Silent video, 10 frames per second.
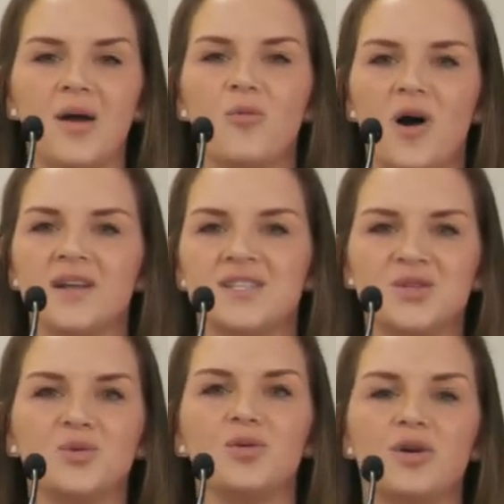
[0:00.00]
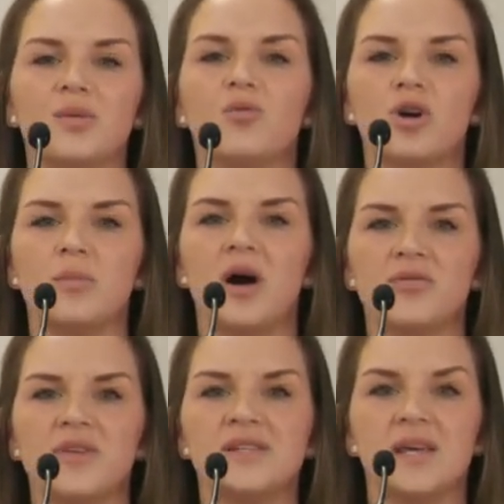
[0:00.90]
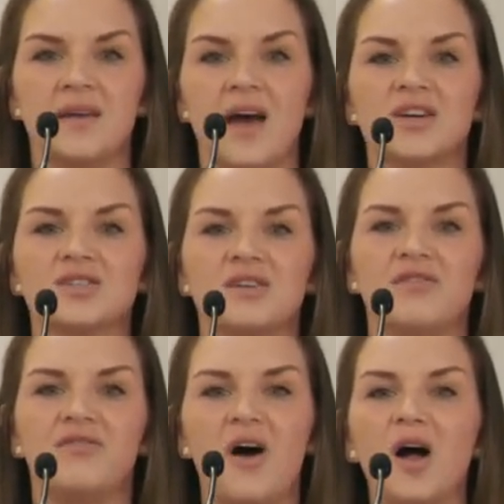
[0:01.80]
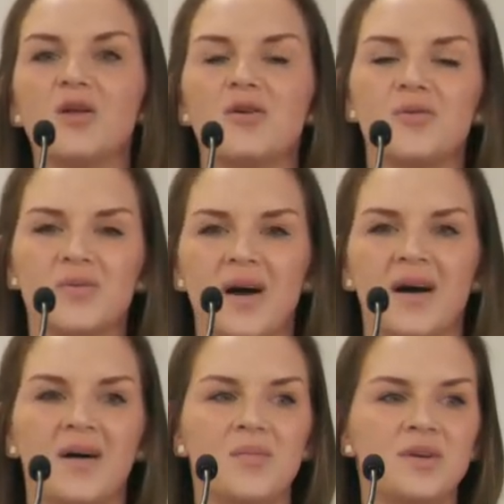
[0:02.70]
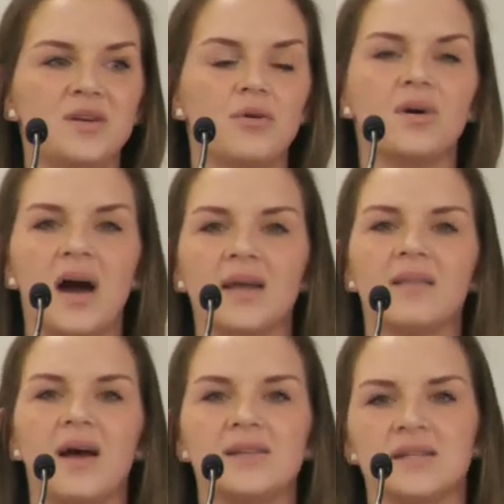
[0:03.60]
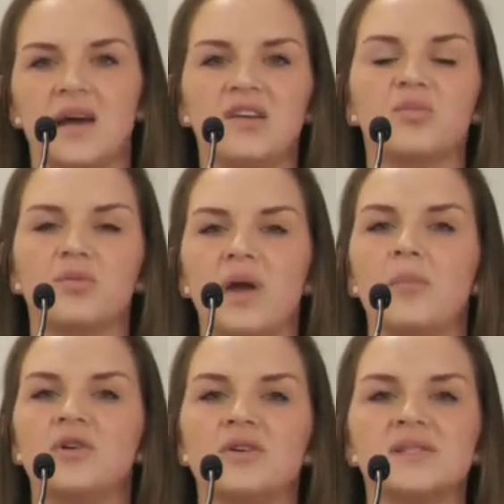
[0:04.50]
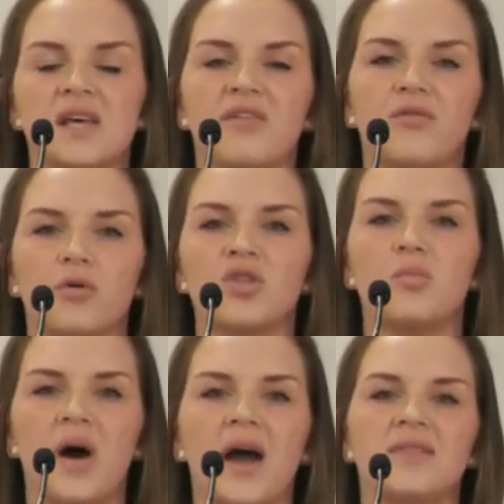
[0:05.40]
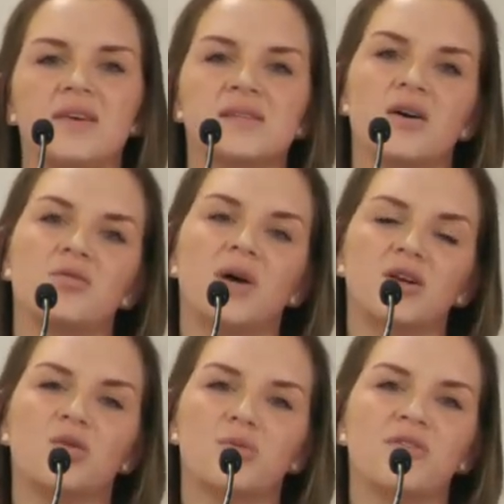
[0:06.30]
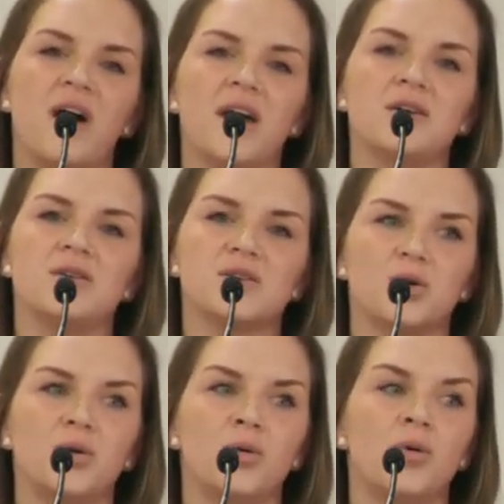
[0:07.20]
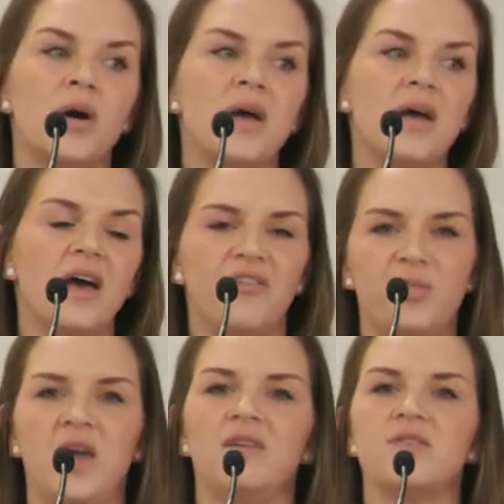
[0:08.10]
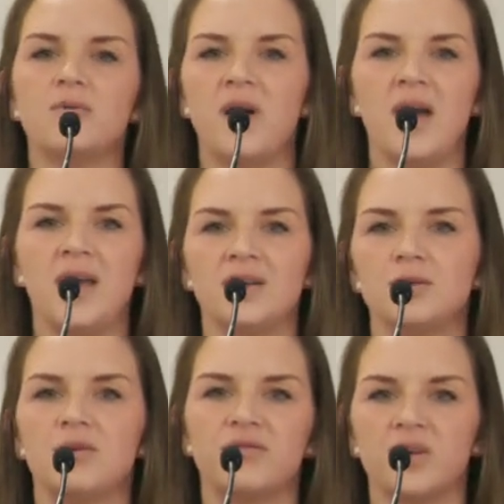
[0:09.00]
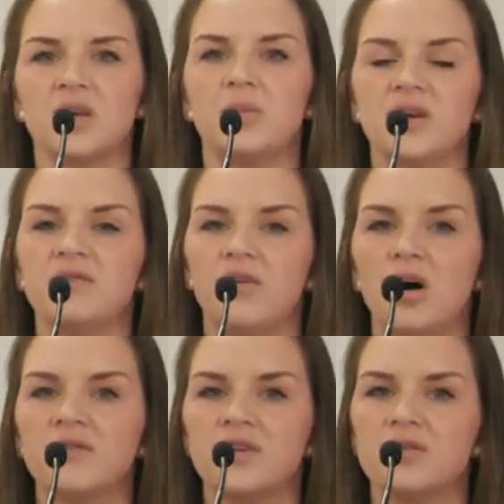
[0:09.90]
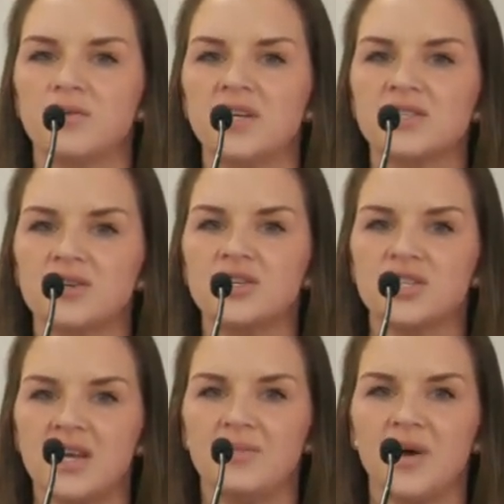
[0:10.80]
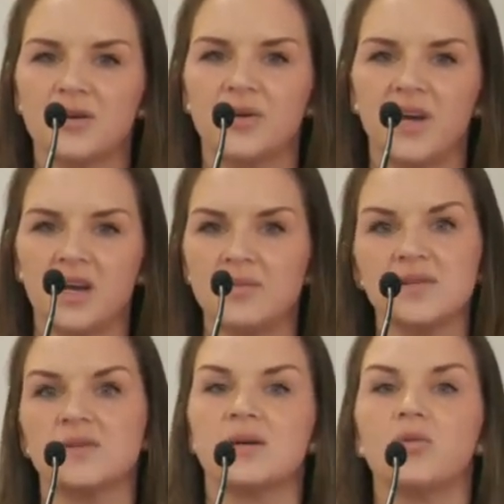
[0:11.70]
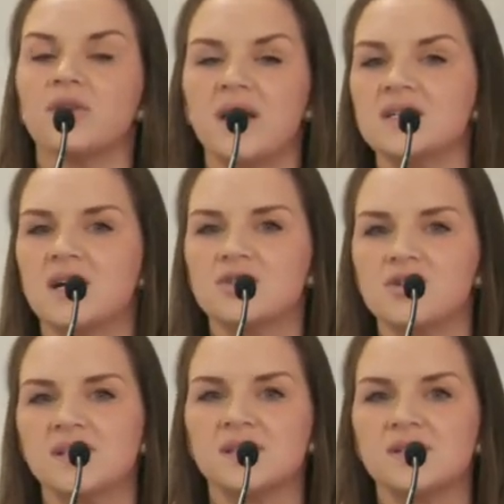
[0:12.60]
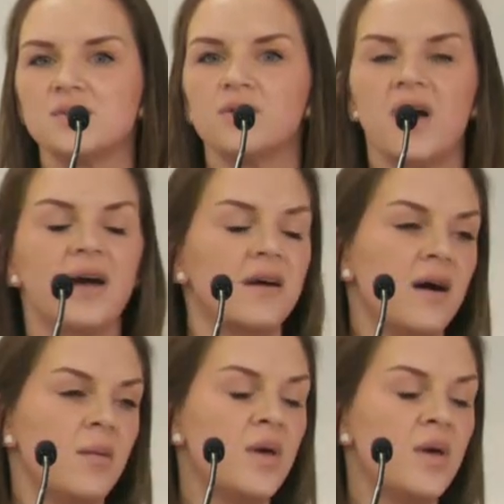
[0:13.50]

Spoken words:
I want to learn more about this and actually follow, you know, guidelines and kind of parameters set forth by these other medical providers who have paved the way and who have really been involved in the research in medical cannabis. So someone like Dr. Dustin Sulak,